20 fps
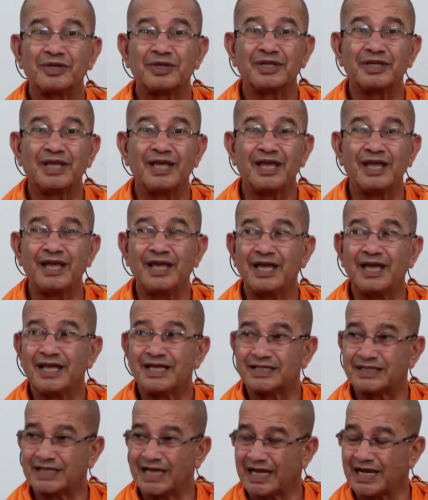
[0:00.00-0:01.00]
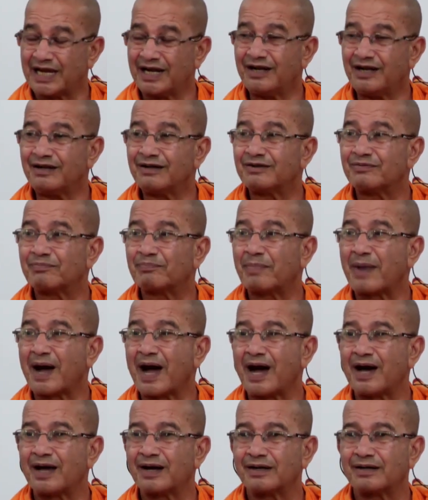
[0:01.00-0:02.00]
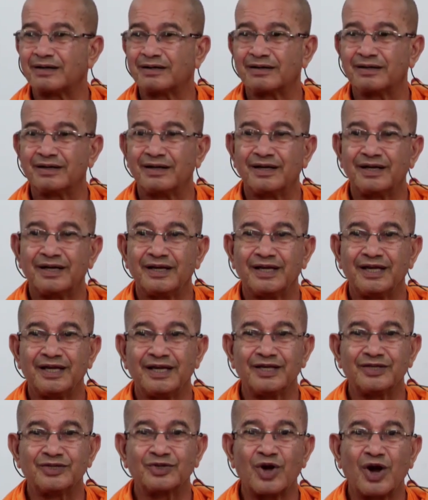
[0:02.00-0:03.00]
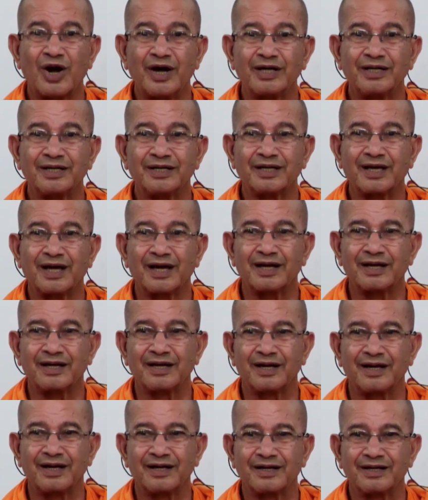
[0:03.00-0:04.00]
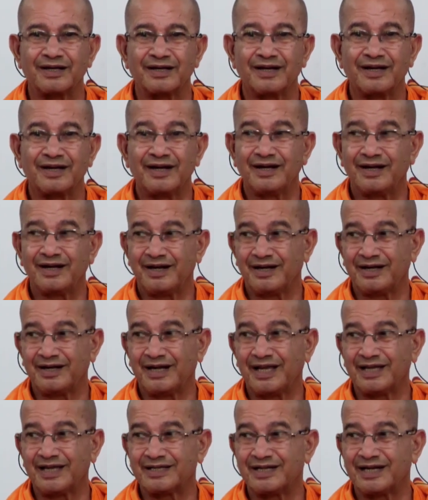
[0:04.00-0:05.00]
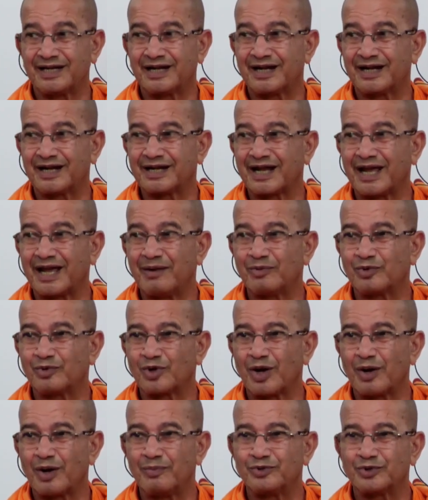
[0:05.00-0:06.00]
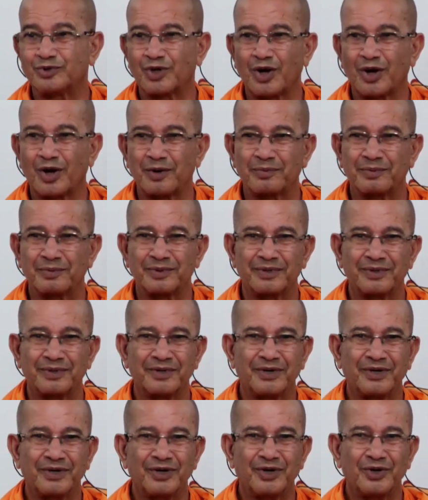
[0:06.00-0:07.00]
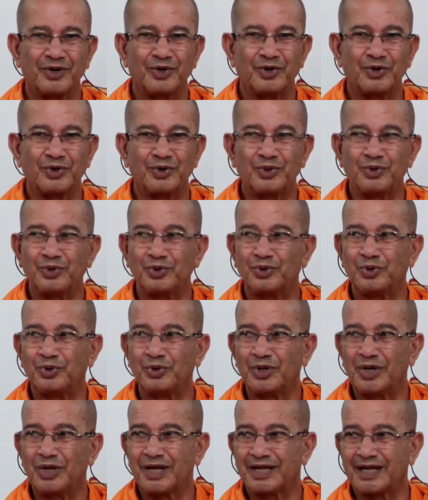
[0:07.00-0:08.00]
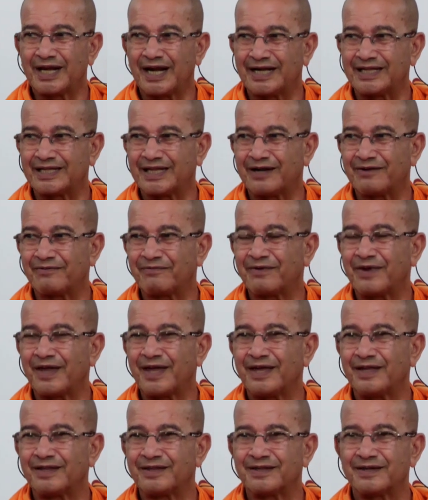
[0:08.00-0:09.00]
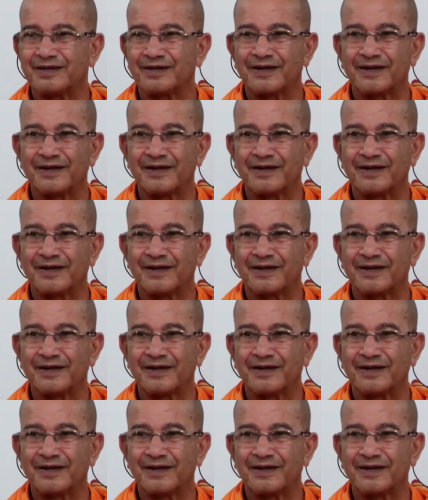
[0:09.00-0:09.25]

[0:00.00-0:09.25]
the second part, he is God incarnate, it takes little time to absorb, to get that faith.